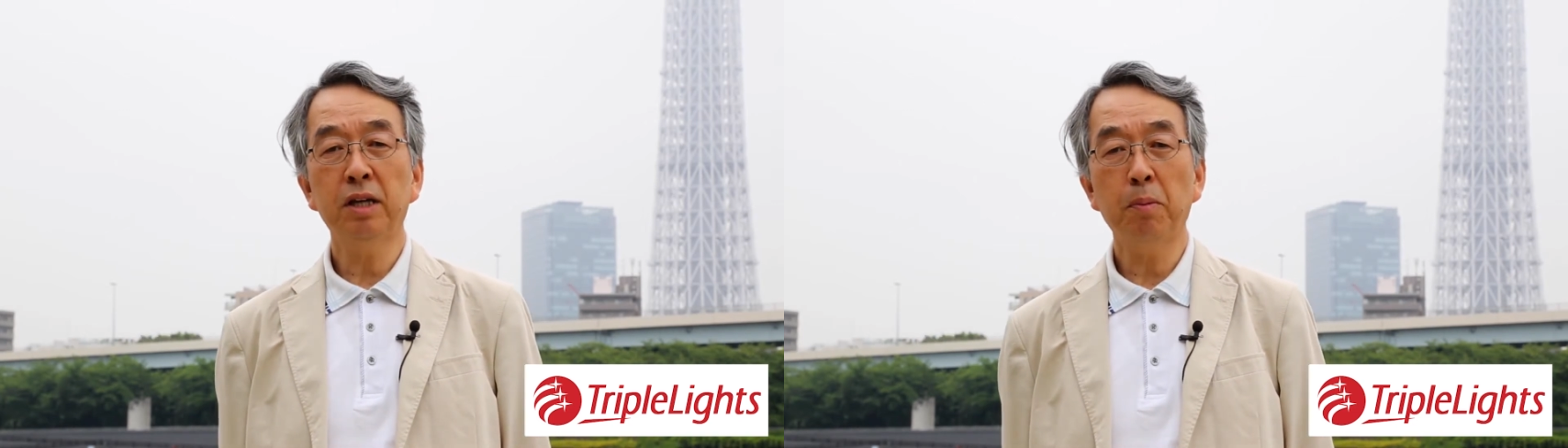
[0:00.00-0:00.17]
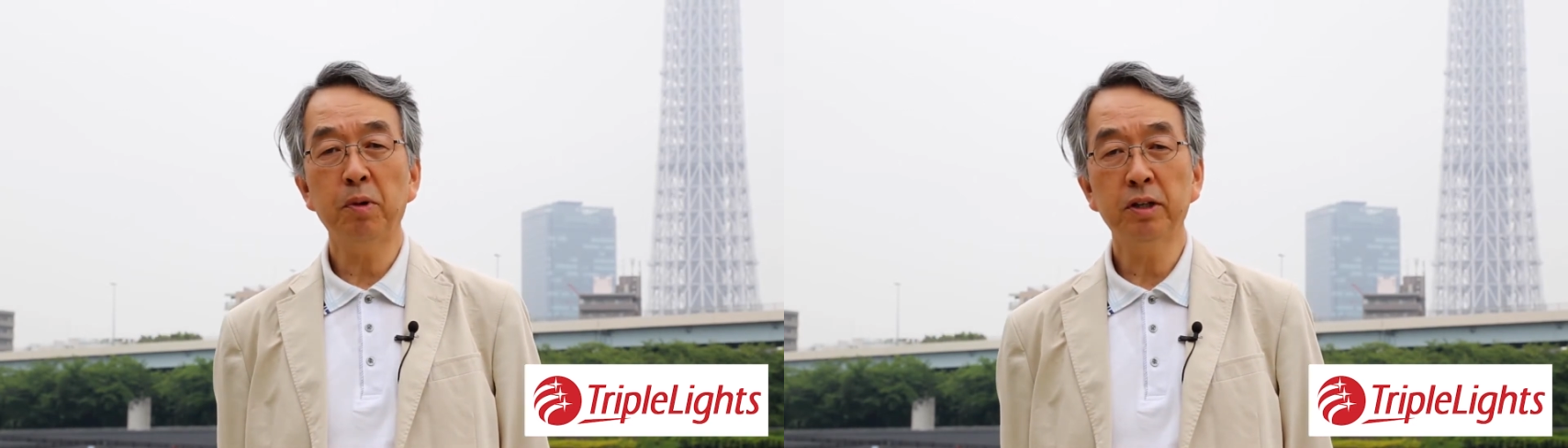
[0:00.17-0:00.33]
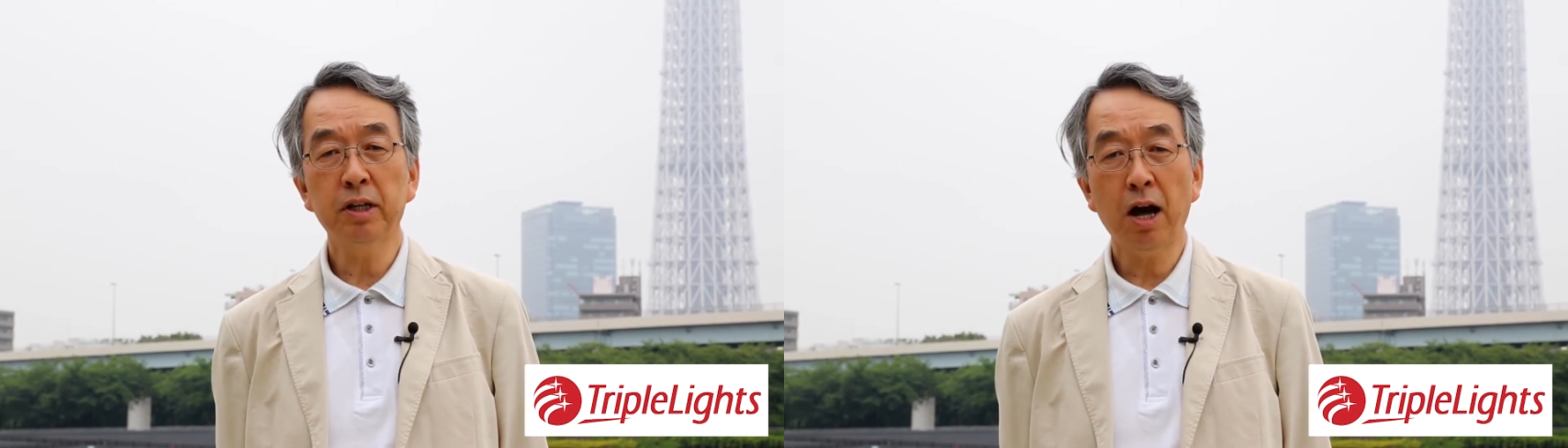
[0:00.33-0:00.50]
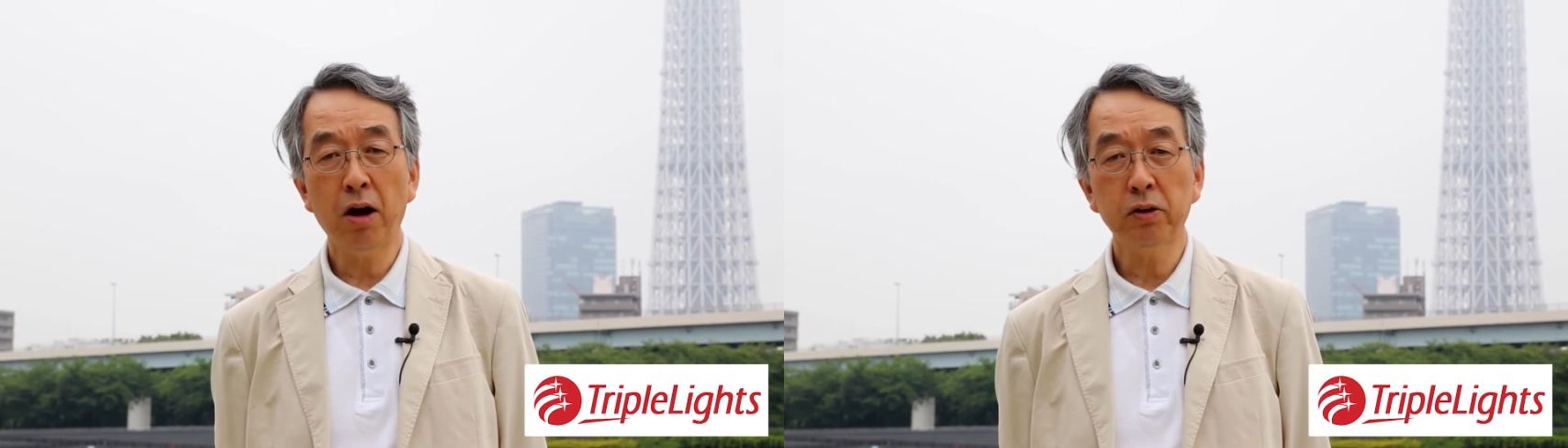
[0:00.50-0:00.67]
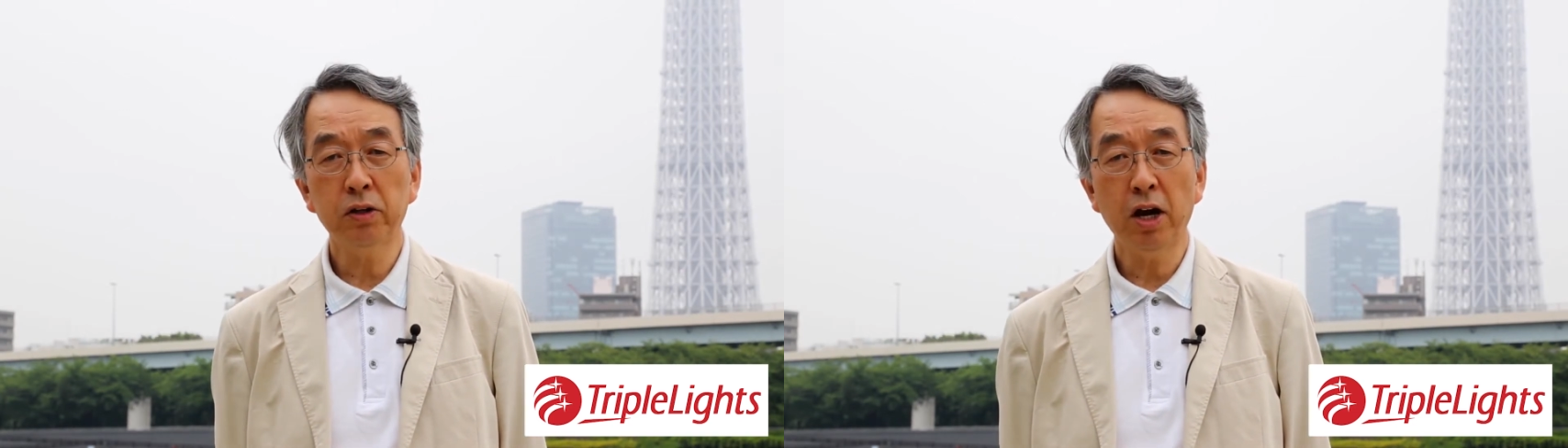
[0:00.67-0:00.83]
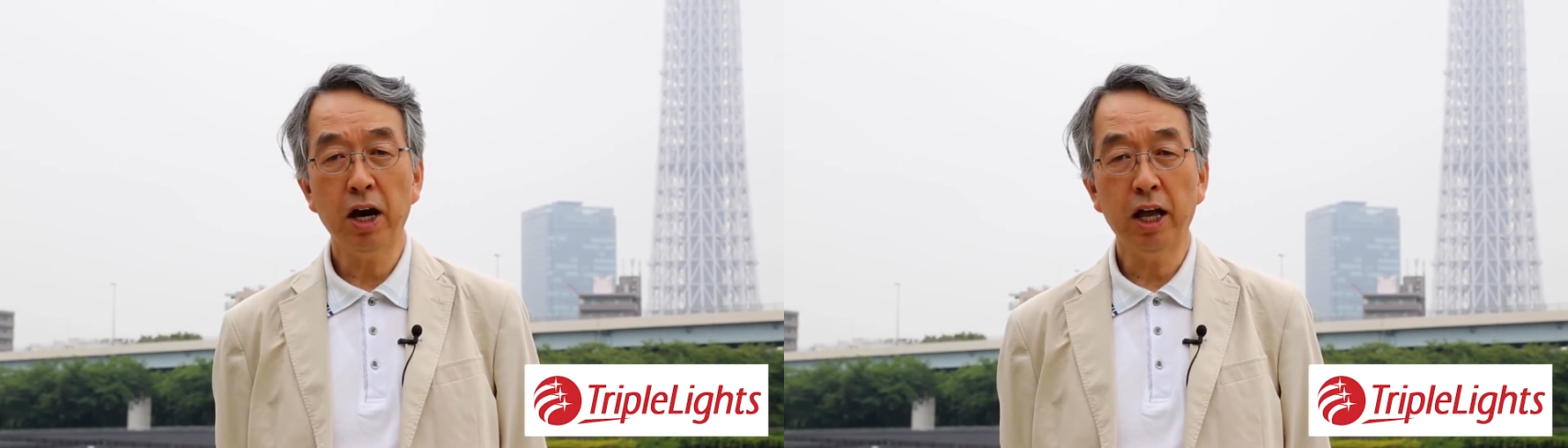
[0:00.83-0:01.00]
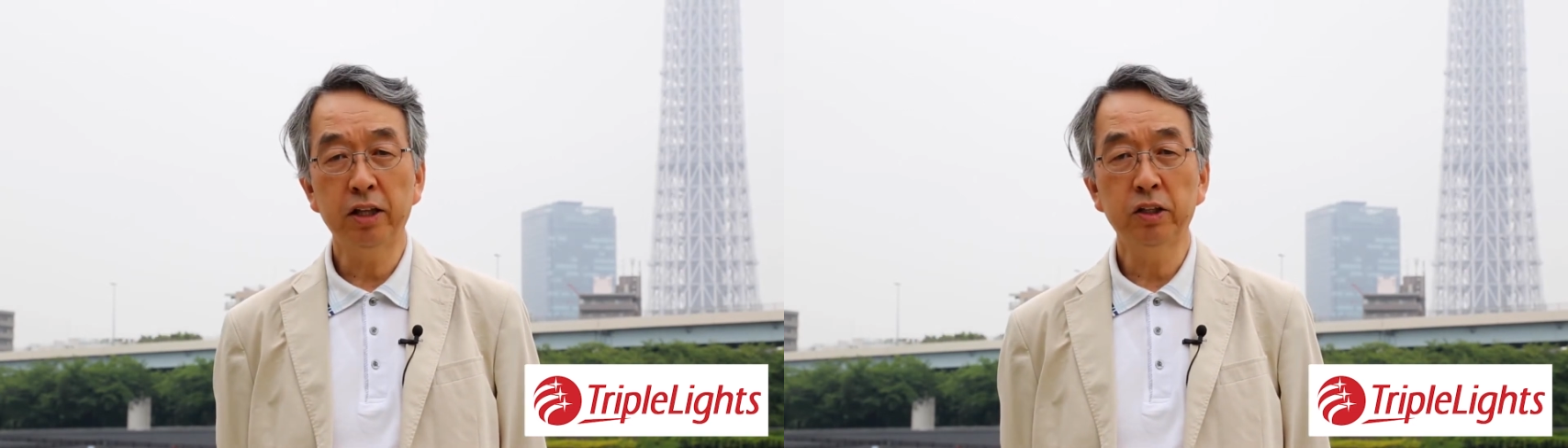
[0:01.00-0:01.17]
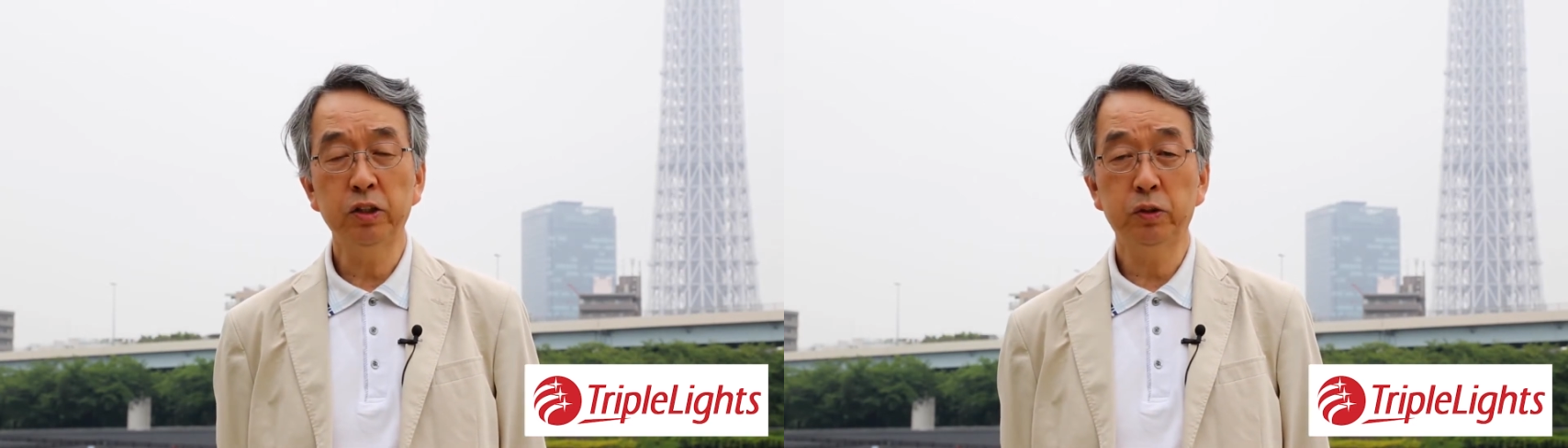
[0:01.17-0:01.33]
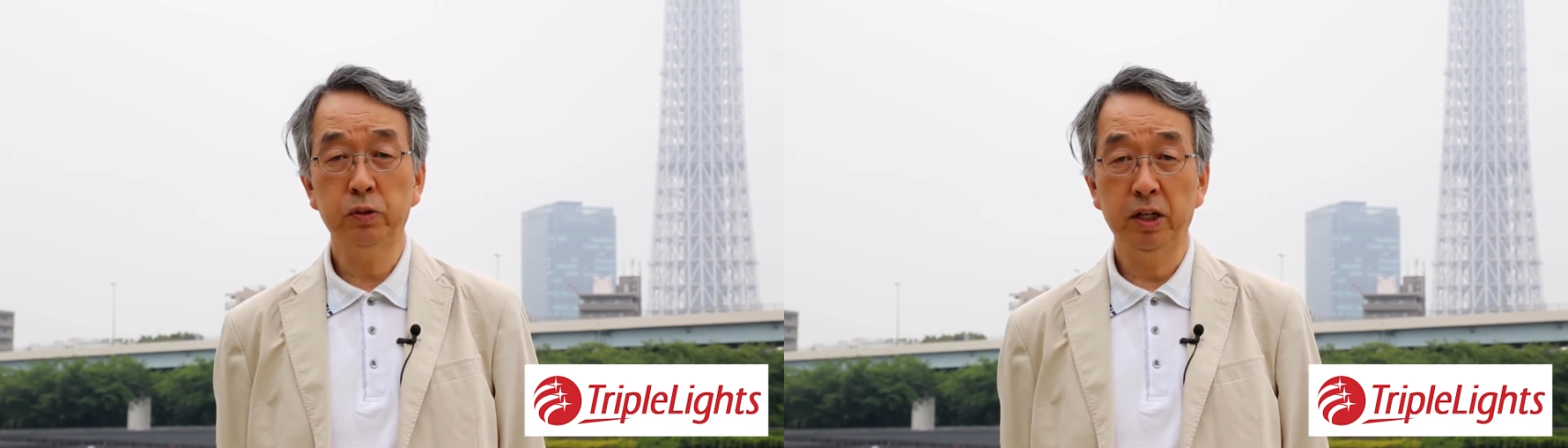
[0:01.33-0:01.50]
Japanese culture and
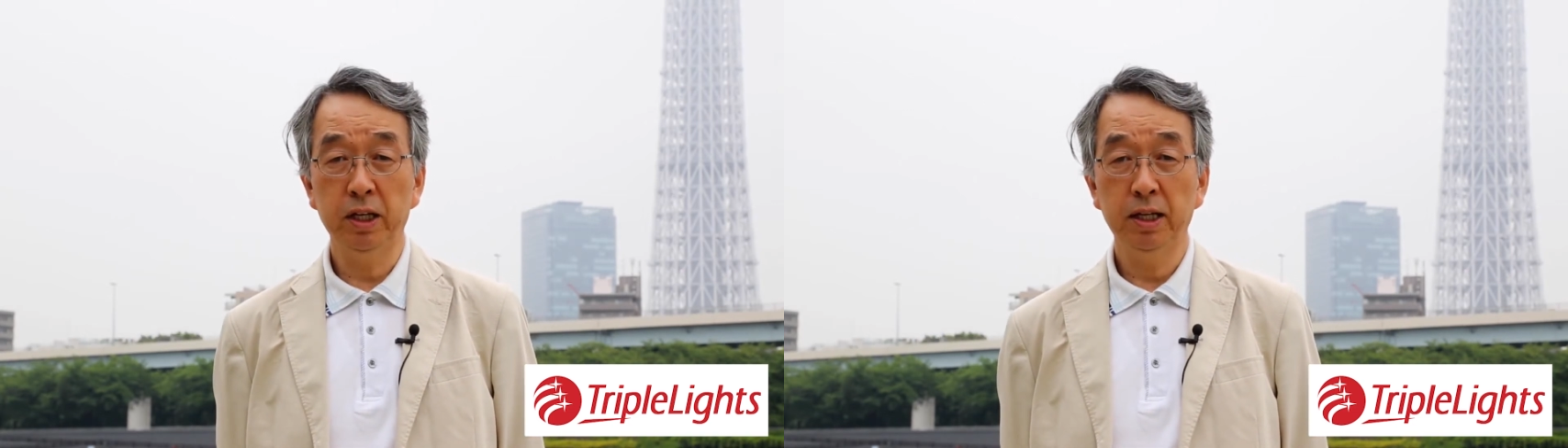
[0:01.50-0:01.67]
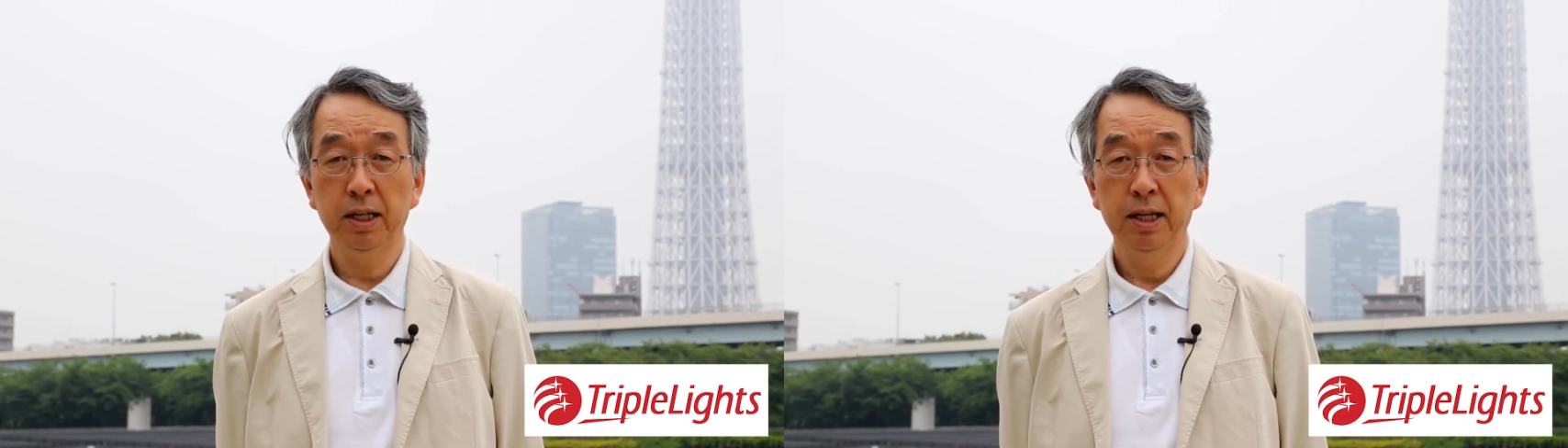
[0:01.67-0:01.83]
history.